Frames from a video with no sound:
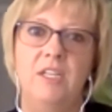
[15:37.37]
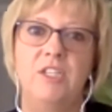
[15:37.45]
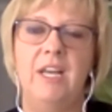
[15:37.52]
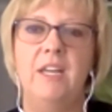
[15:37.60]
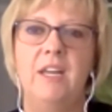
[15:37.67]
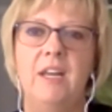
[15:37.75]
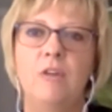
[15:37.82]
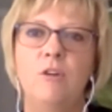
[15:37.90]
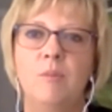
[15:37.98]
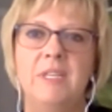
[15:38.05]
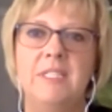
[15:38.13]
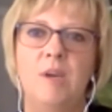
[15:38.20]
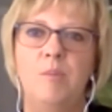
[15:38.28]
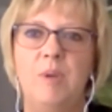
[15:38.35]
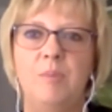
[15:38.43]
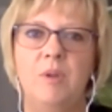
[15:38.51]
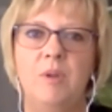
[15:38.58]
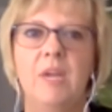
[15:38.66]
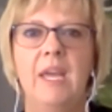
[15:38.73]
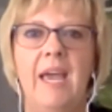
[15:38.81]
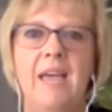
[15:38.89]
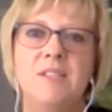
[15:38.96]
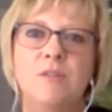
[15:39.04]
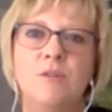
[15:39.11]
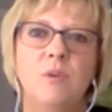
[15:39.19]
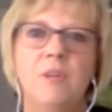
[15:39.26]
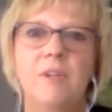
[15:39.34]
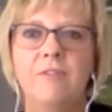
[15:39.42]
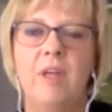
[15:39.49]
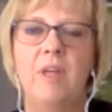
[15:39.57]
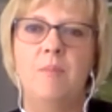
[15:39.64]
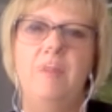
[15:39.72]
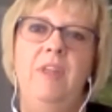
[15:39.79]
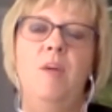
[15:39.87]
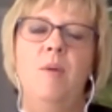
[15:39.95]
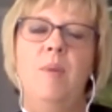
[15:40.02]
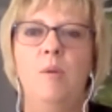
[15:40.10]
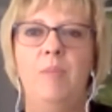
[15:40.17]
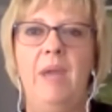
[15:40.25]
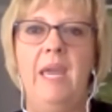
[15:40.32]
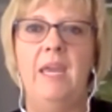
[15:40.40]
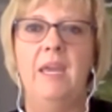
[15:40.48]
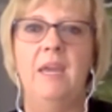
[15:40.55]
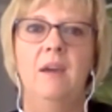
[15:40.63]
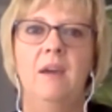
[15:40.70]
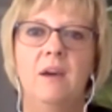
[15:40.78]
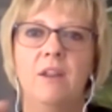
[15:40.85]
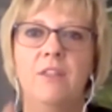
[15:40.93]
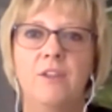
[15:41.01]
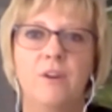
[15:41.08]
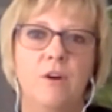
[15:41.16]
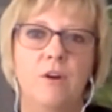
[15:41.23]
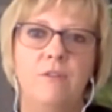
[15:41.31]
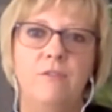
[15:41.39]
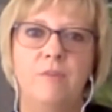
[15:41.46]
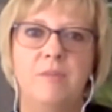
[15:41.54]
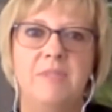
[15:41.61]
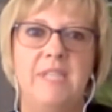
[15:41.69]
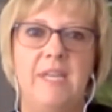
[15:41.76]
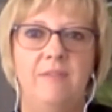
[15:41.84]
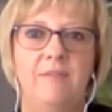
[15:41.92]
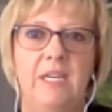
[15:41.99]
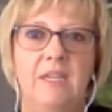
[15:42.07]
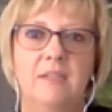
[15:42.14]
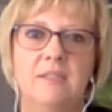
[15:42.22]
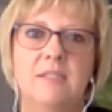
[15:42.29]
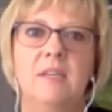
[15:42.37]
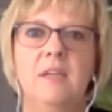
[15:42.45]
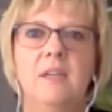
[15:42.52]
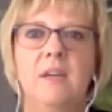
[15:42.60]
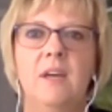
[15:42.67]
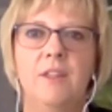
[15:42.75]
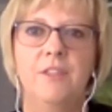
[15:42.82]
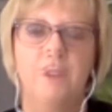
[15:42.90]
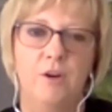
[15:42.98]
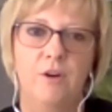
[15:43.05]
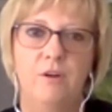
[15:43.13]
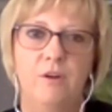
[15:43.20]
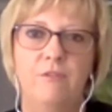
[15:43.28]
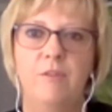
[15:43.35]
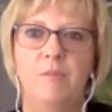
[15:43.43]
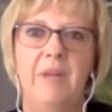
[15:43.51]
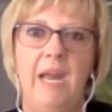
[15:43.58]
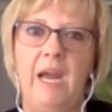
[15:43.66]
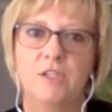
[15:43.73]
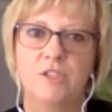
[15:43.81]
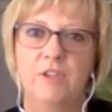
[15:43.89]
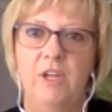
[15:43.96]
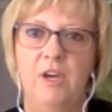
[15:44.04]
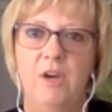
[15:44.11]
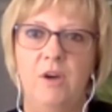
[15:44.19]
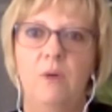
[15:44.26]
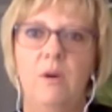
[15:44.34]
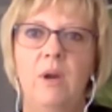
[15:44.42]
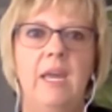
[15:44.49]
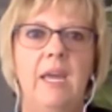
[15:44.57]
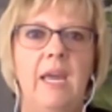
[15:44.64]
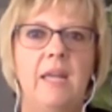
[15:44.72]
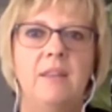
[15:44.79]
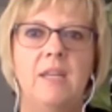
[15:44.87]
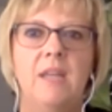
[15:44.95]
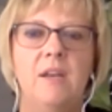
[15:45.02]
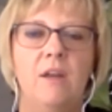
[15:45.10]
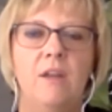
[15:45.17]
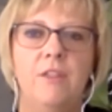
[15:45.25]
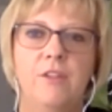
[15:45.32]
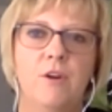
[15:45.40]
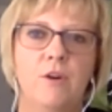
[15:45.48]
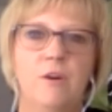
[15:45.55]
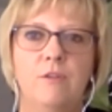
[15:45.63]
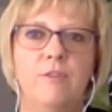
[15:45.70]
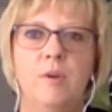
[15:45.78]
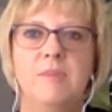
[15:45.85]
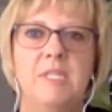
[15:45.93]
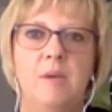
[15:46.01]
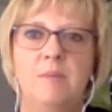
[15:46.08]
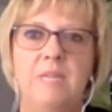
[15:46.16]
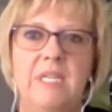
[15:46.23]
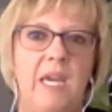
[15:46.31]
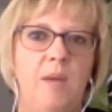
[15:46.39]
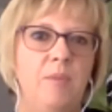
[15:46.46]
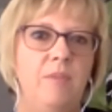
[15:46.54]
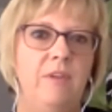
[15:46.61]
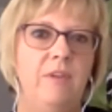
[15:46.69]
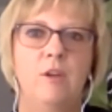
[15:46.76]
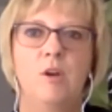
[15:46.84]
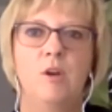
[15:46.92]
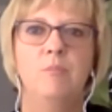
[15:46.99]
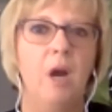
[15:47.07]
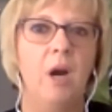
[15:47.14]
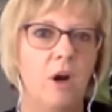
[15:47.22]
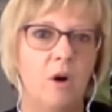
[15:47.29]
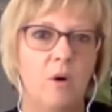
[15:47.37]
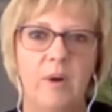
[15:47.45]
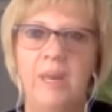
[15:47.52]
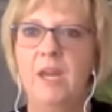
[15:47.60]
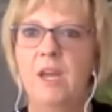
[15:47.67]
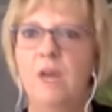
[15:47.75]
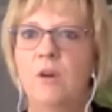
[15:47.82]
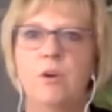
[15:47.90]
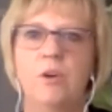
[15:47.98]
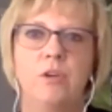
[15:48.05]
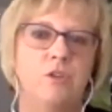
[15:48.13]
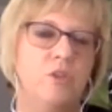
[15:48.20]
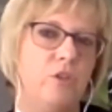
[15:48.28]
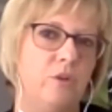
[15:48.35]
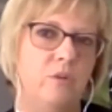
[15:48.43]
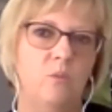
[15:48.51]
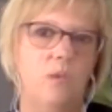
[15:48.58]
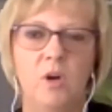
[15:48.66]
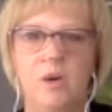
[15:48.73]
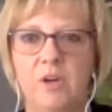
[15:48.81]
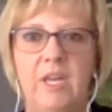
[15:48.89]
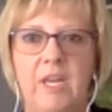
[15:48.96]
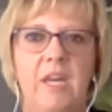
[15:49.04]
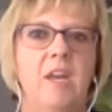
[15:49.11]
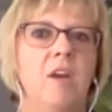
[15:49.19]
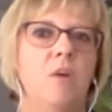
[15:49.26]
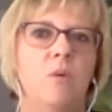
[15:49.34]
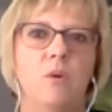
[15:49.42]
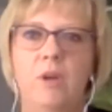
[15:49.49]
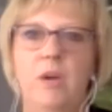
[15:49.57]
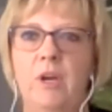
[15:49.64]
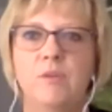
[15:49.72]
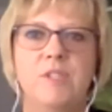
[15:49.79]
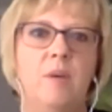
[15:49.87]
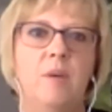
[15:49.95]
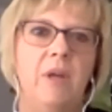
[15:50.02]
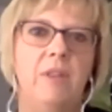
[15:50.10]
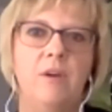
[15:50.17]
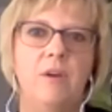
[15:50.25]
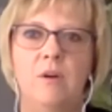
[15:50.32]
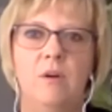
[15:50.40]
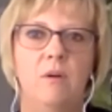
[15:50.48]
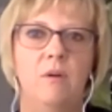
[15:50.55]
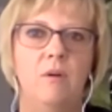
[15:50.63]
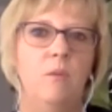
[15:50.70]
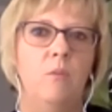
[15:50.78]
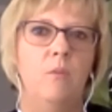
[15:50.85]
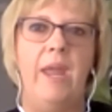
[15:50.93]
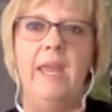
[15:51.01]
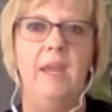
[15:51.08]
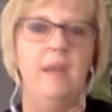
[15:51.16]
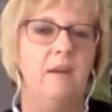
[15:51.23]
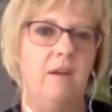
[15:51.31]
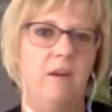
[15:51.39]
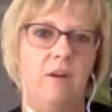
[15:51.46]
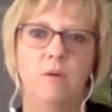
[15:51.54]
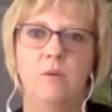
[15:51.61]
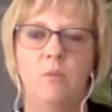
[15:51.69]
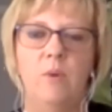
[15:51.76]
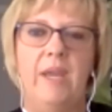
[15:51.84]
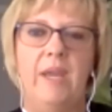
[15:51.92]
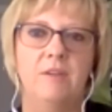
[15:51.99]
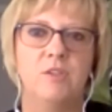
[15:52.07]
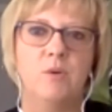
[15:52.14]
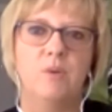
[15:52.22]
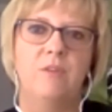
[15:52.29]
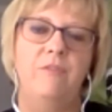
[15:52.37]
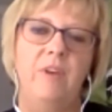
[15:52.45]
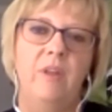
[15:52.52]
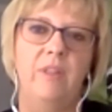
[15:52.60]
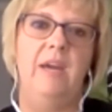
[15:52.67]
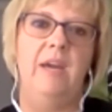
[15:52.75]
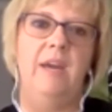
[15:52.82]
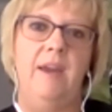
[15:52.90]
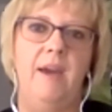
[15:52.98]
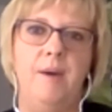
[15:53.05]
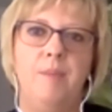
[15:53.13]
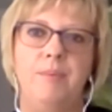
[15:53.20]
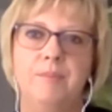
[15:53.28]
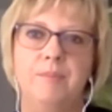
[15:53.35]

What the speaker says: And I normally tell people, as a rule of thumb, think about paying a third from savings, a third from cash flow, and then a third from some type of either borrowing or your student working or, some other way to sort of fill that gap.